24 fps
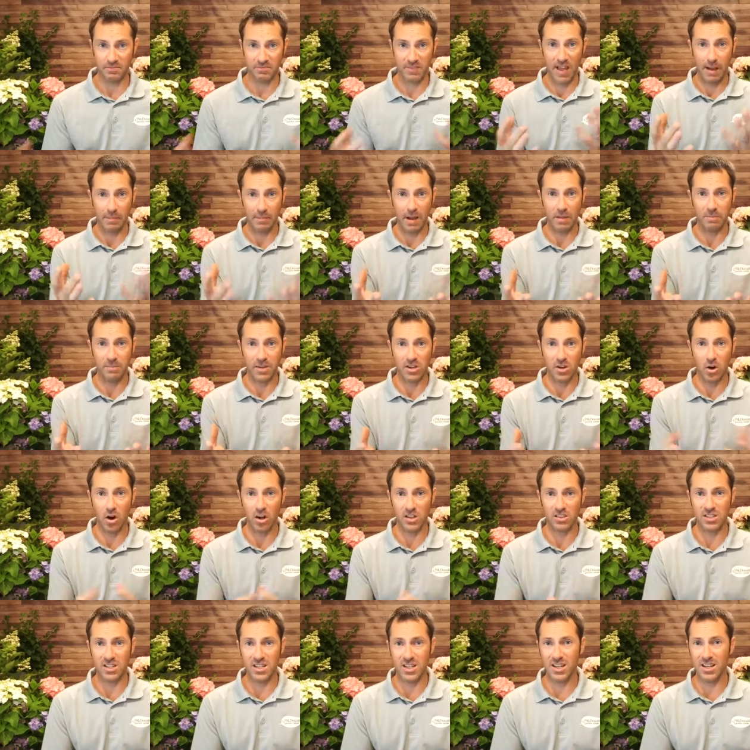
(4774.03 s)
that might be
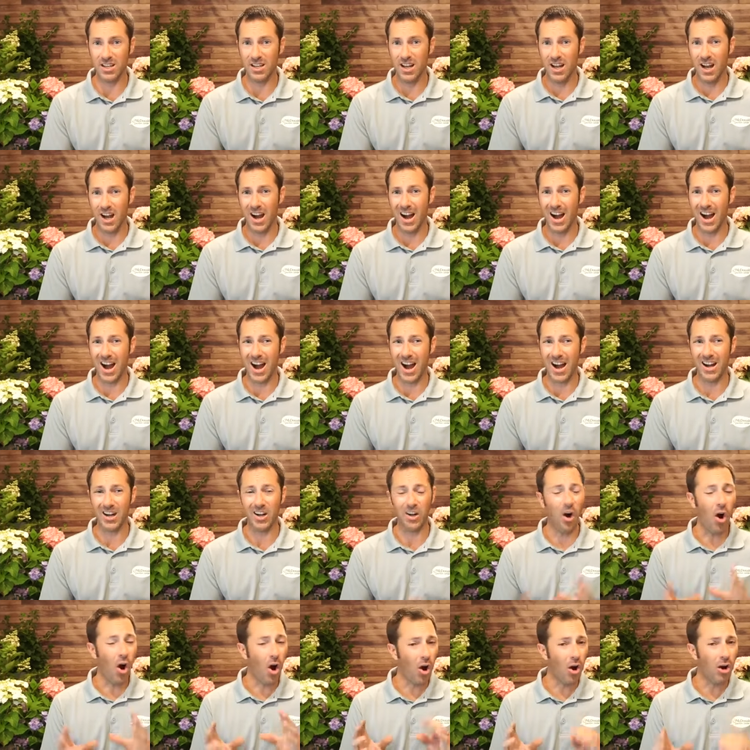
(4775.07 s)
causing it. Uh,
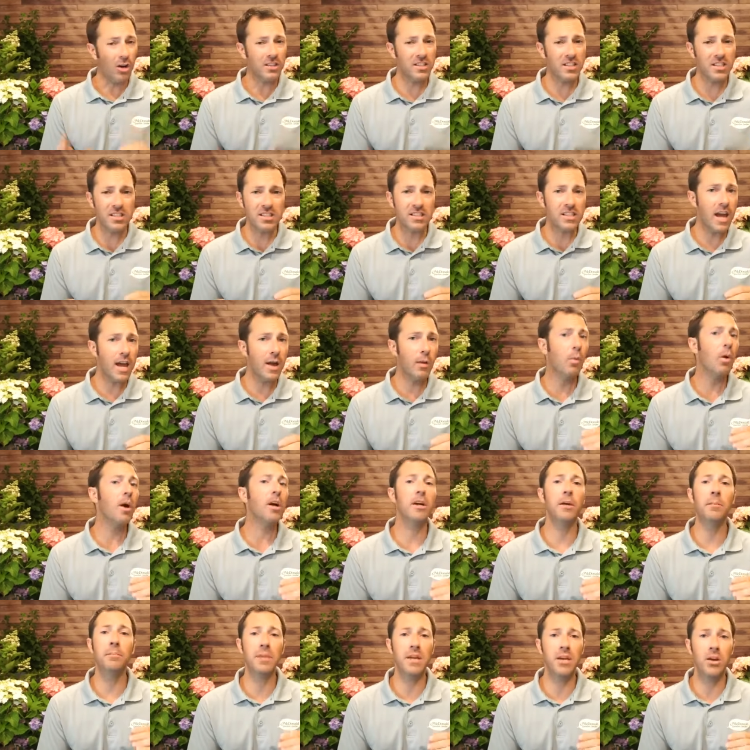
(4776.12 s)
hard to say what
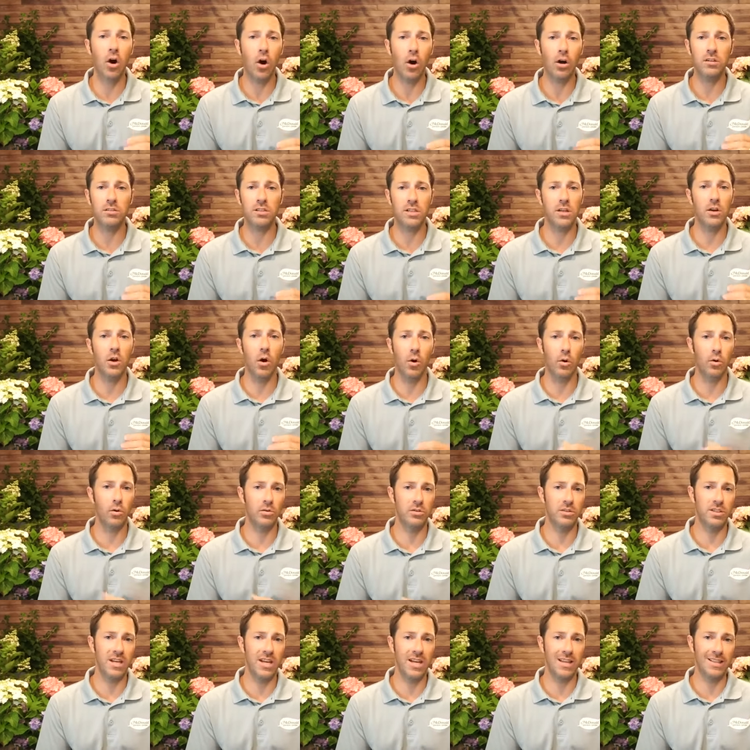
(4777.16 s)
can be causing
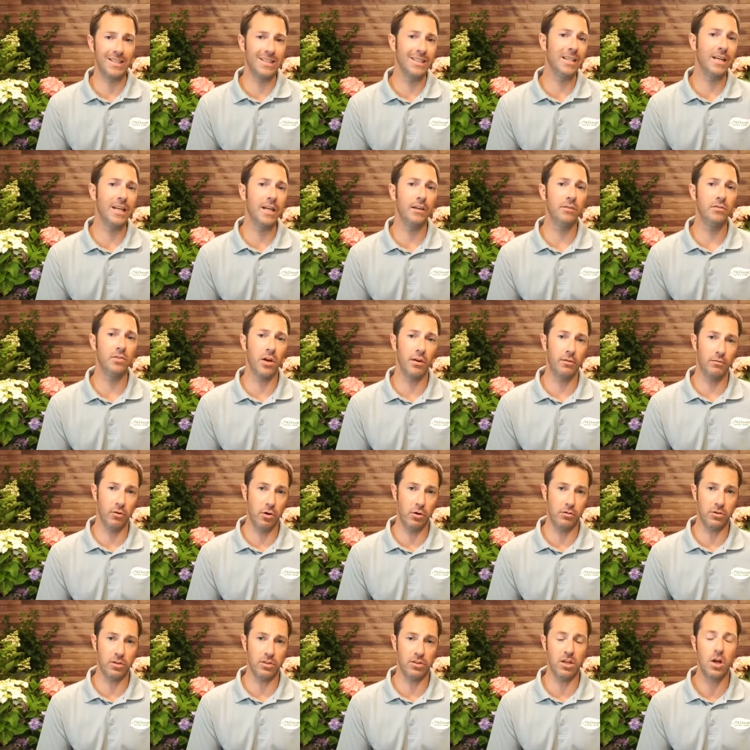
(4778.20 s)
holes in the leaves of
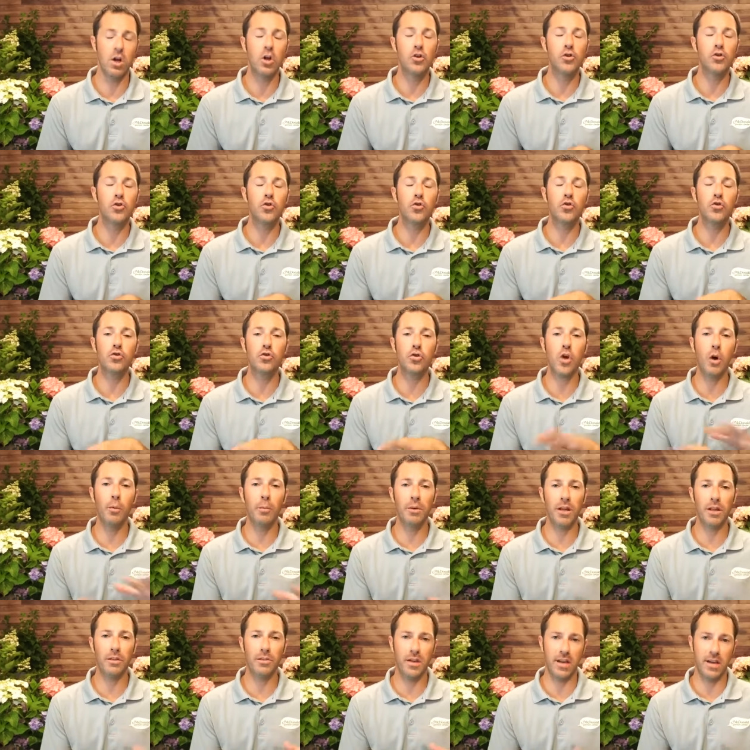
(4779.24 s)
roses. So
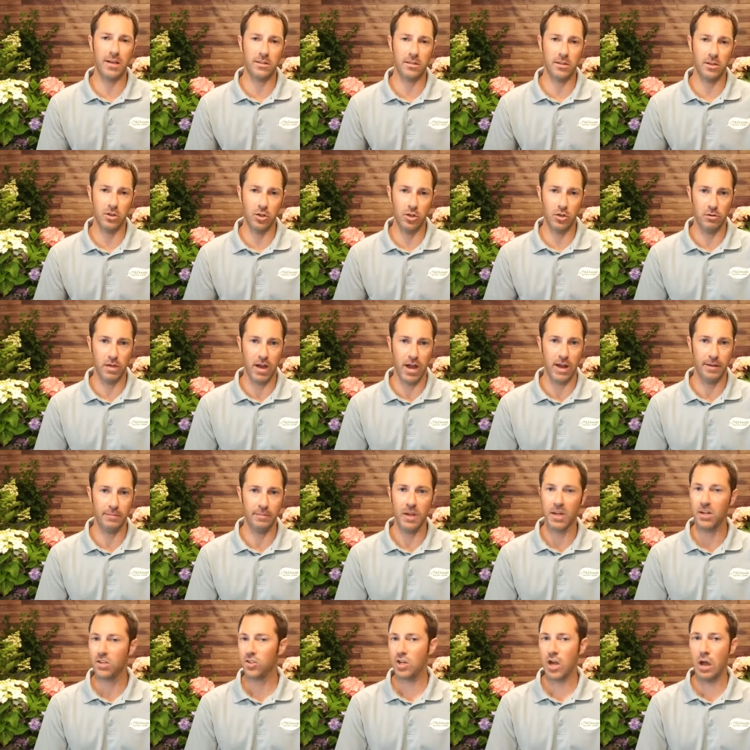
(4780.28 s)
many things can do that.
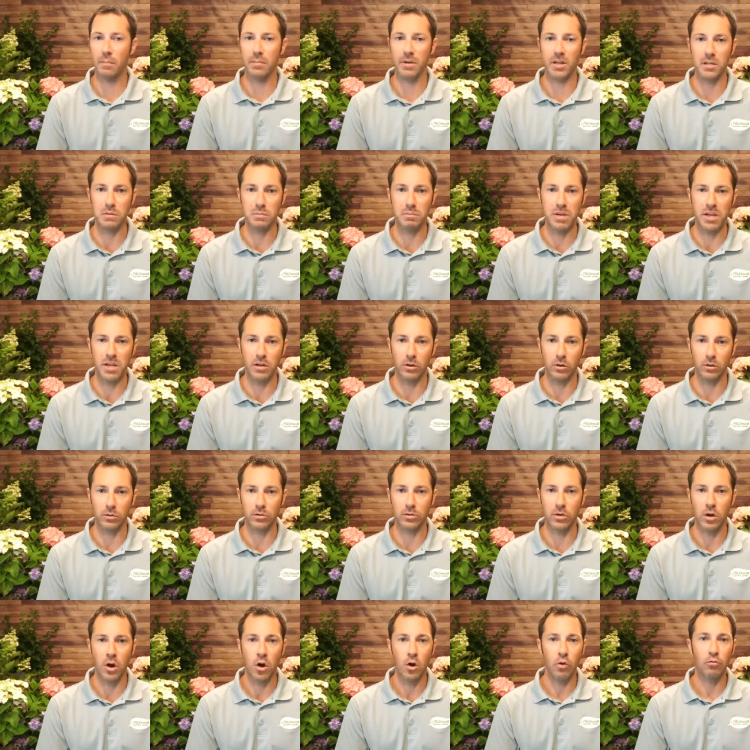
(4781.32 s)
Japanese
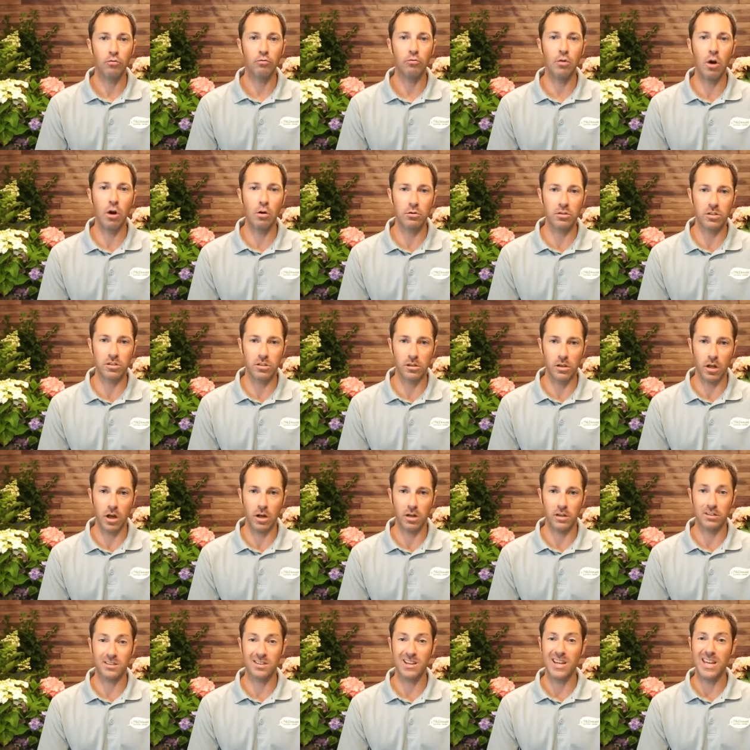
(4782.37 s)
beetles, rose
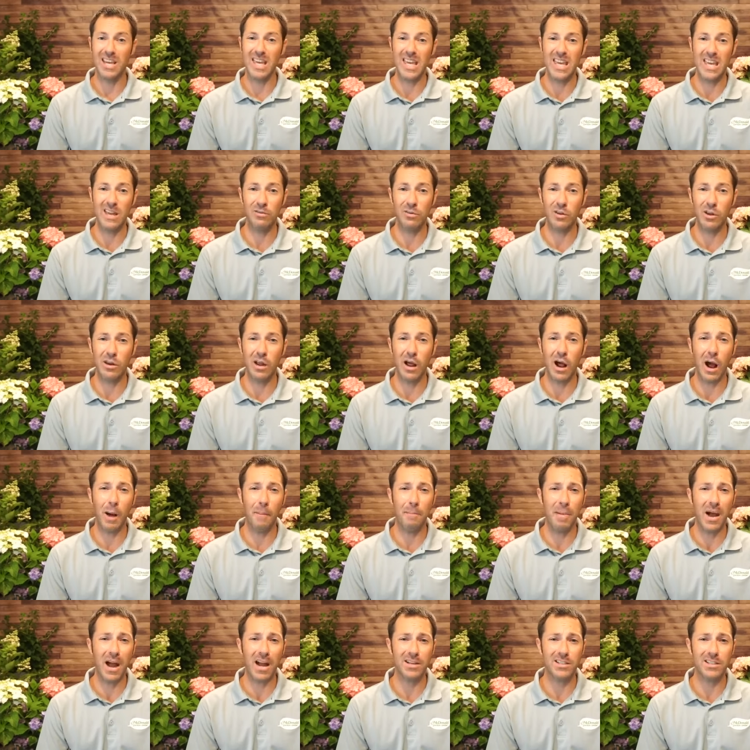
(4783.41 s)
slugs, even a
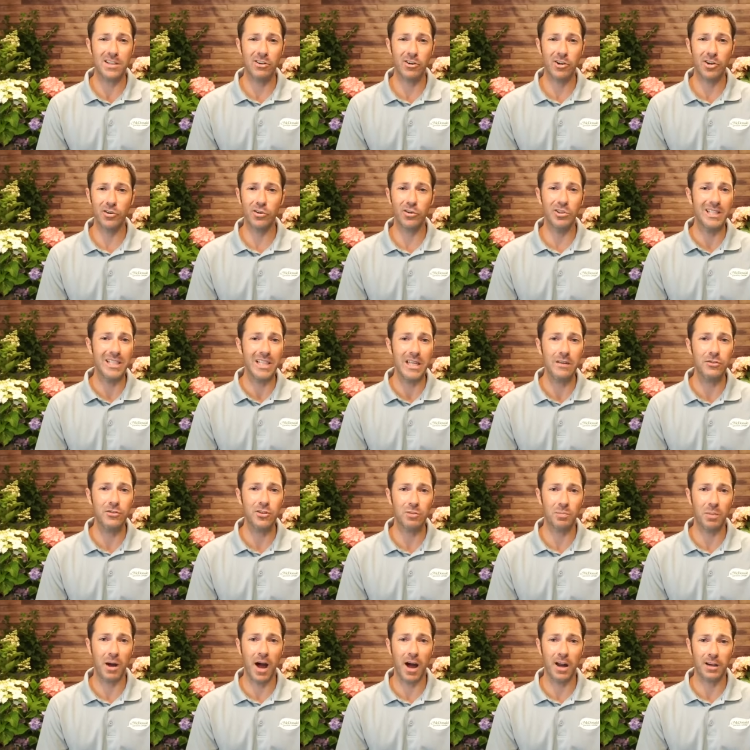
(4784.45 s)
bacterial leaf
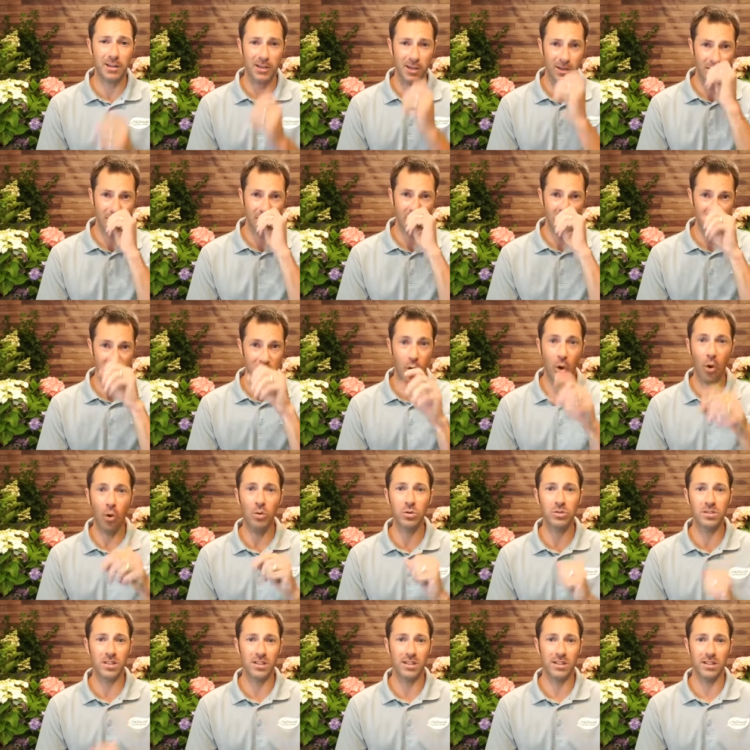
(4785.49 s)
spot can cause
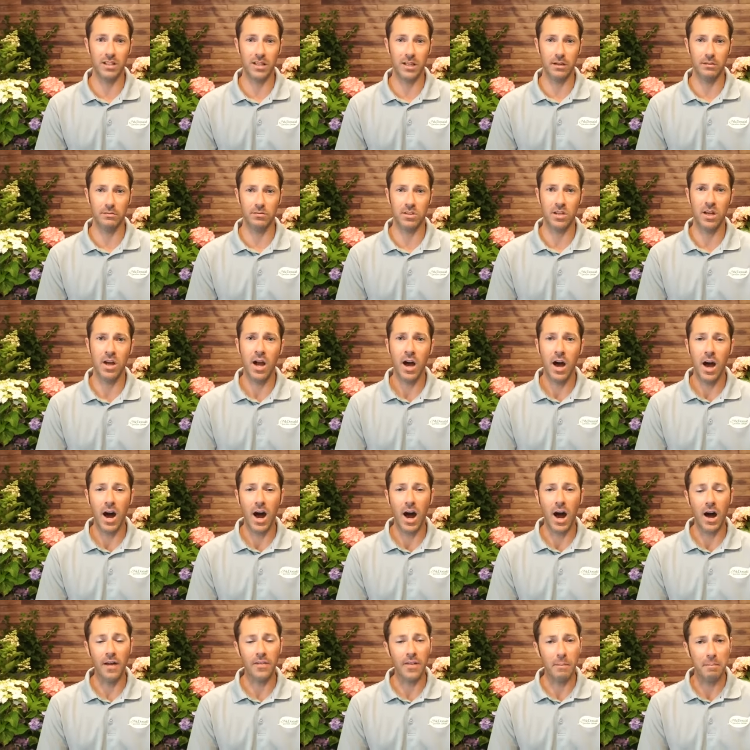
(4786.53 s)
holes in the leaves
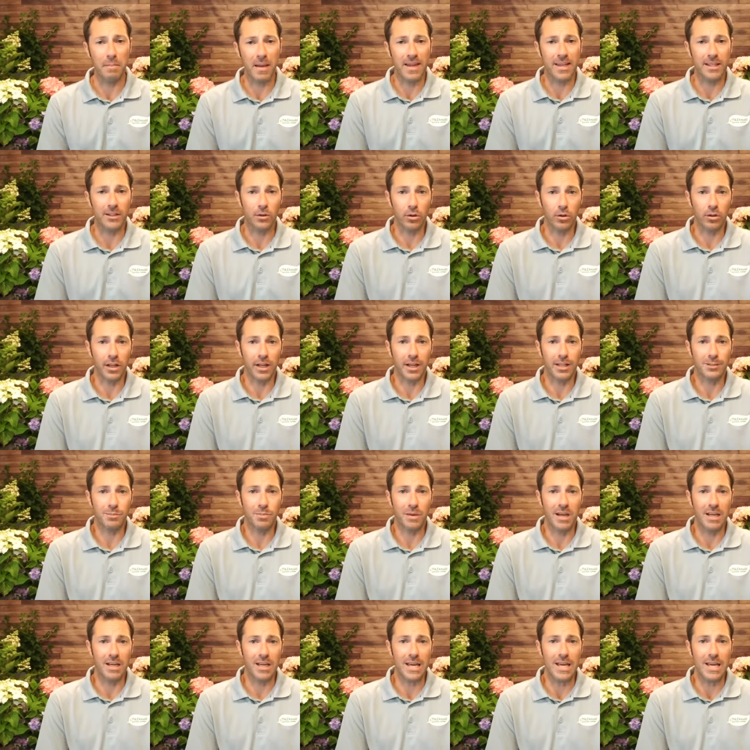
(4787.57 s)
uh, that make it look like it's
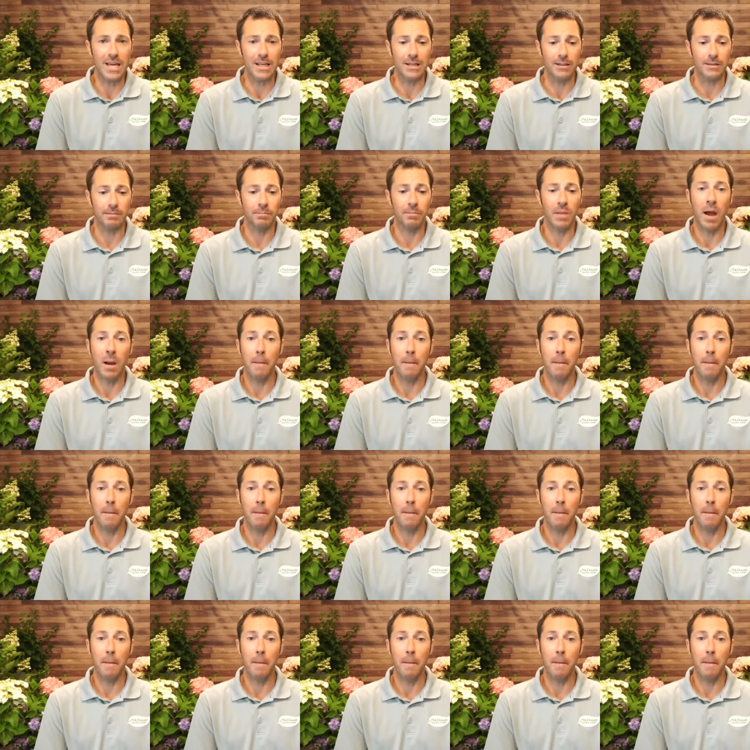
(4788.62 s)
being eaten,